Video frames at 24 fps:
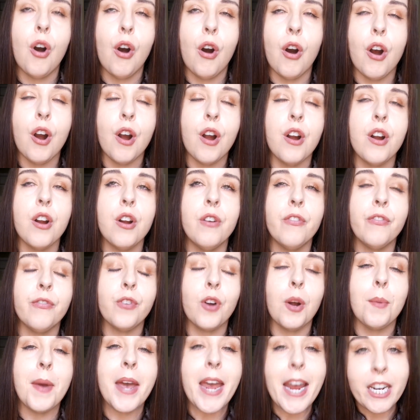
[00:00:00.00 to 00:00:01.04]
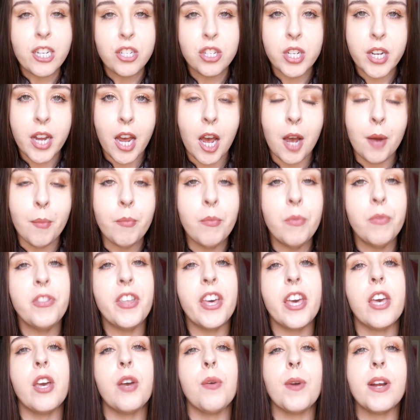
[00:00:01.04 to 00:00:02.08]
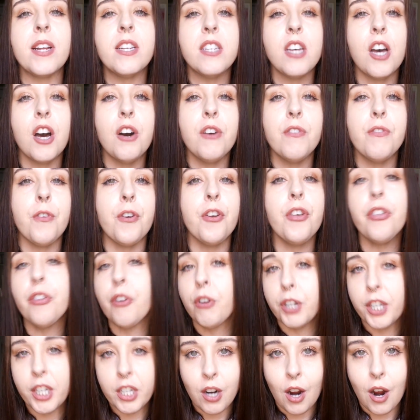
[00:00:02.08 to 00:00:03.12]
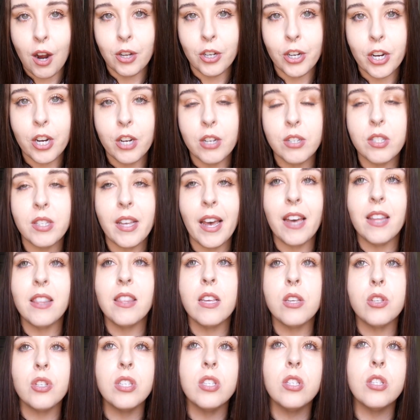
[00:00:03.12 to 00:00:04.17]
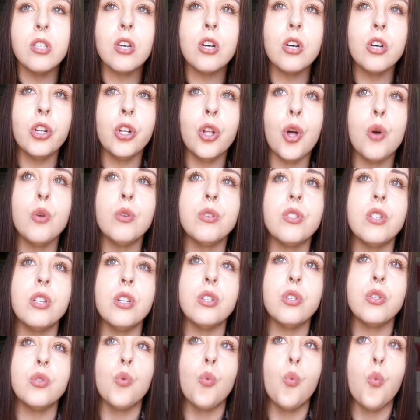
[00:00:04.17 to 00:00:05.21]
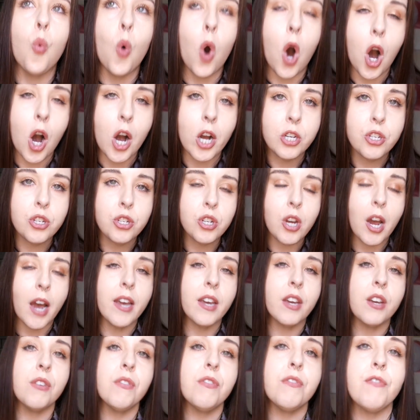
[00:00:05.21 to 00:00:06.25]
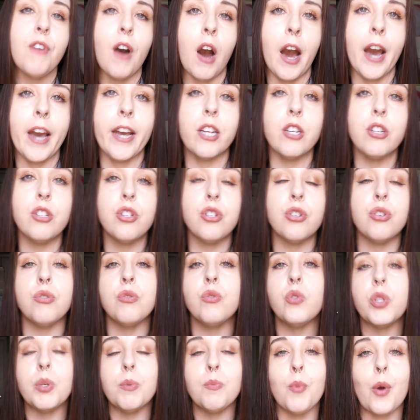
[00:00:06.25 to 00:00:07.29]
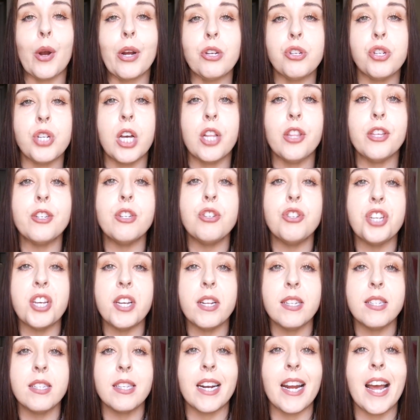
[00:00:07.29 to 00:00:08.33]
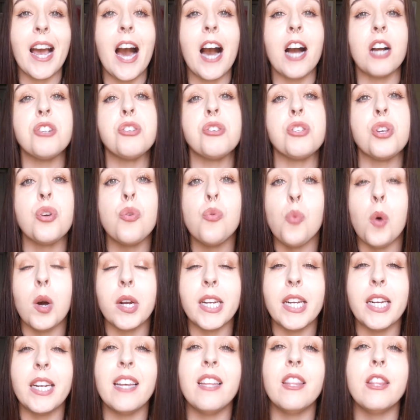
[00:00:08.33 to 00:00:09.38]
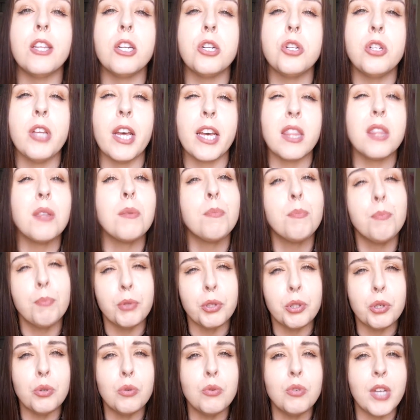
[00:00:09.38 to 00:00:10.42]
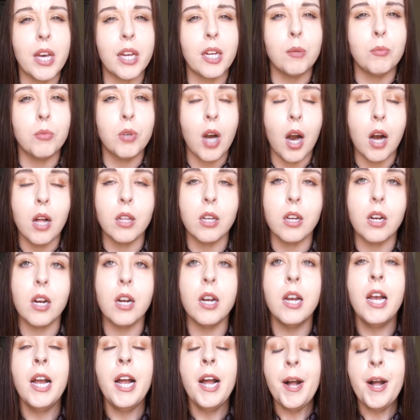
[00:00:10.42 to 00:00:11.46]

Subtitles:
are from H&M. They retail for $30, and this is the closest wash I could find to the Margiela jeans that I actually wanted in the blue denim color.